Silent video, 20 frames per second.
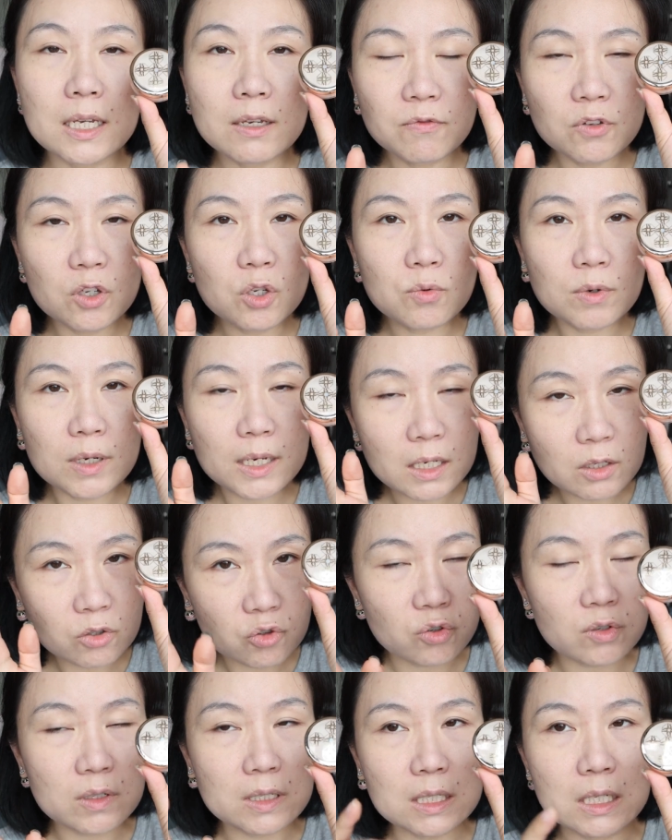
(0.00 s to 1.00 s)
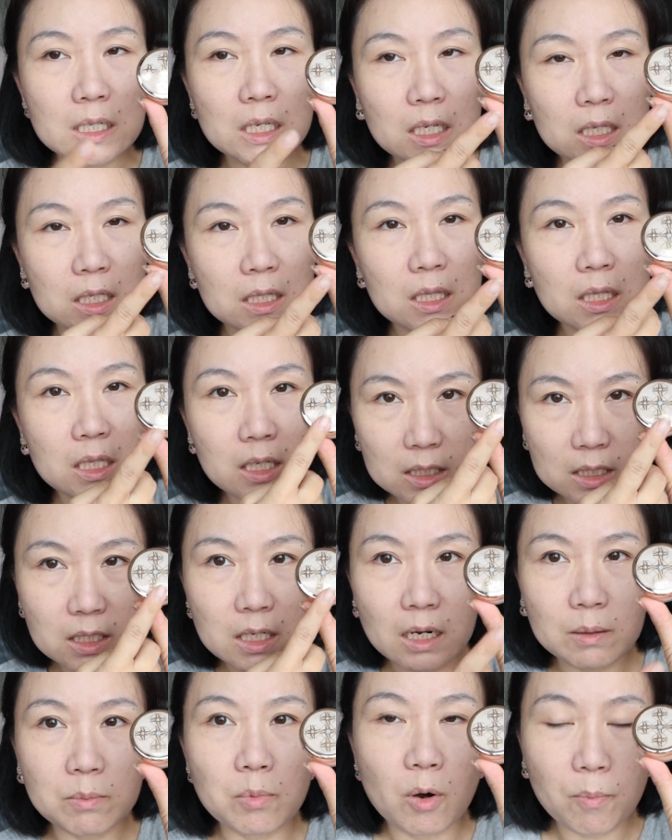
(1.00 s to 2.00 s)
if you are interested in this
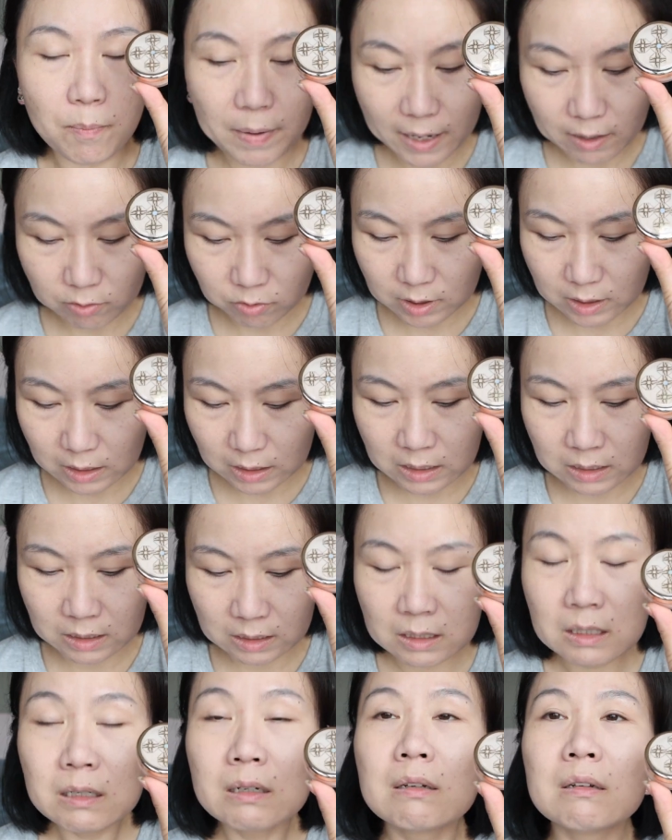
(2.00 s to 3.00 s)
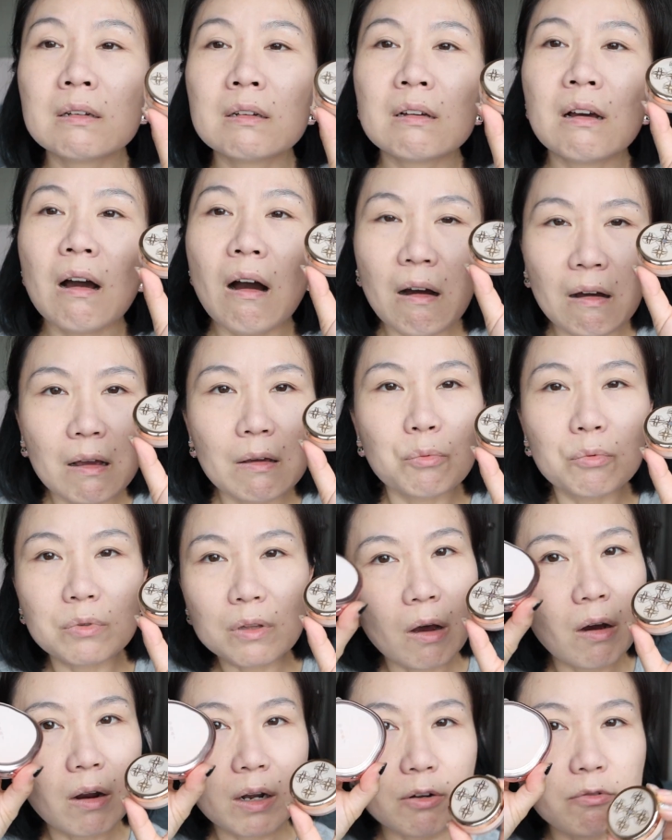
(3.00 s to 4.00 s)
type of powder, I would
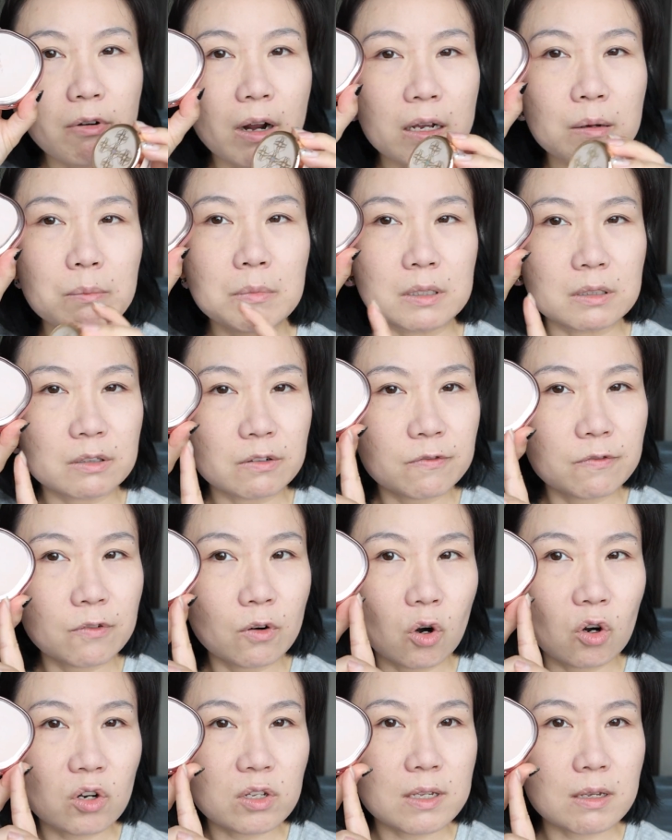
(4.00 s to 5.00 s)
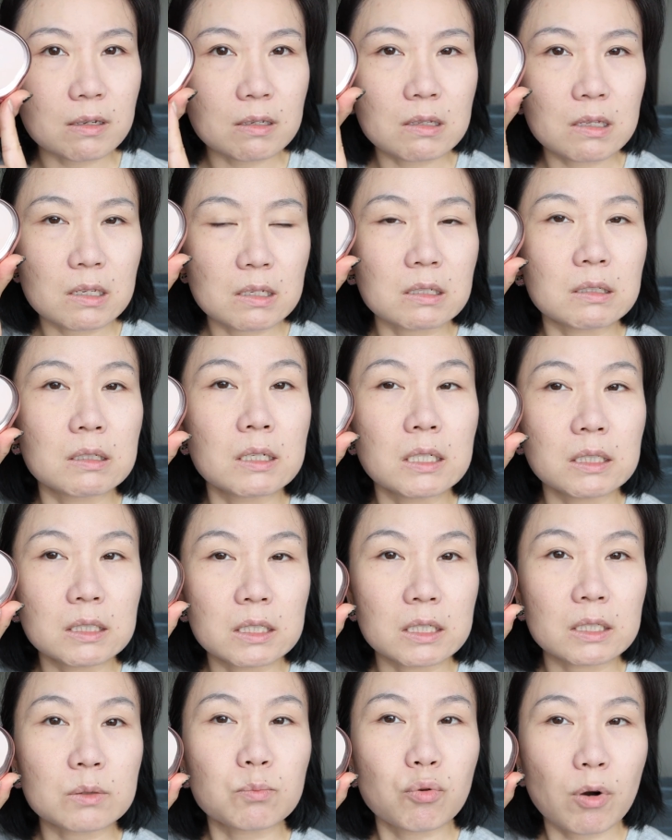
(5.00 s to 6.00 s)
highly recommend the Florasis, this
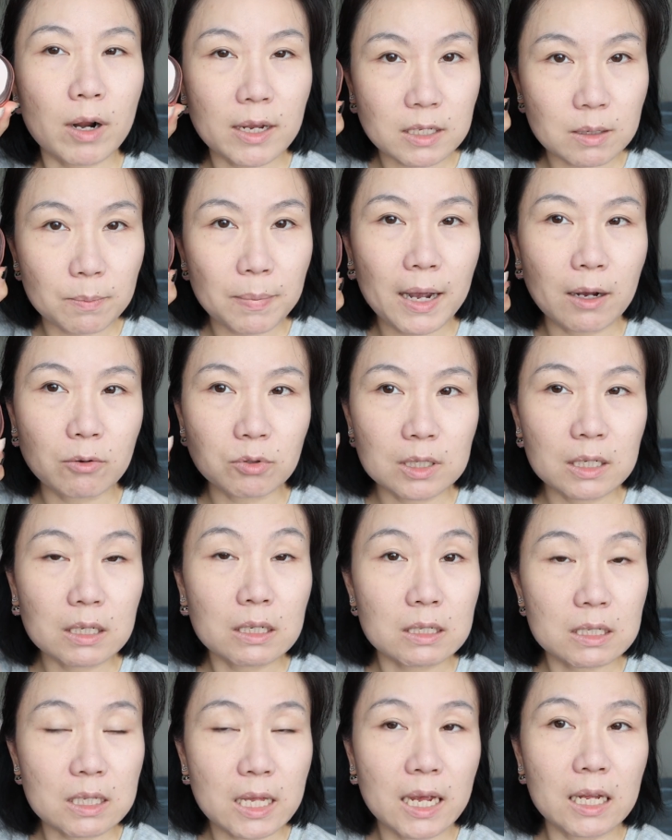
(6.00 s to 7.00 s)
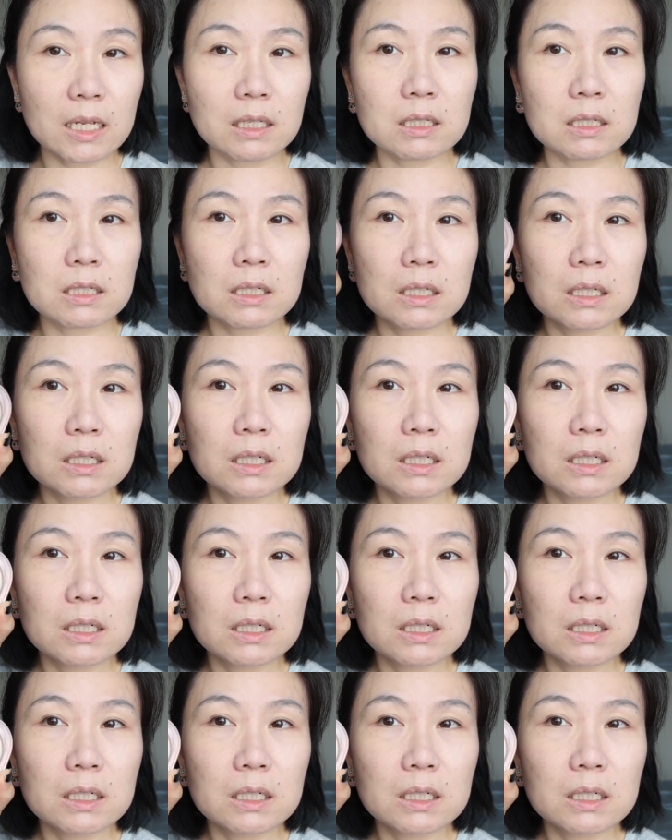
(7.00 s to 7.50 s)
tinted press powder instead.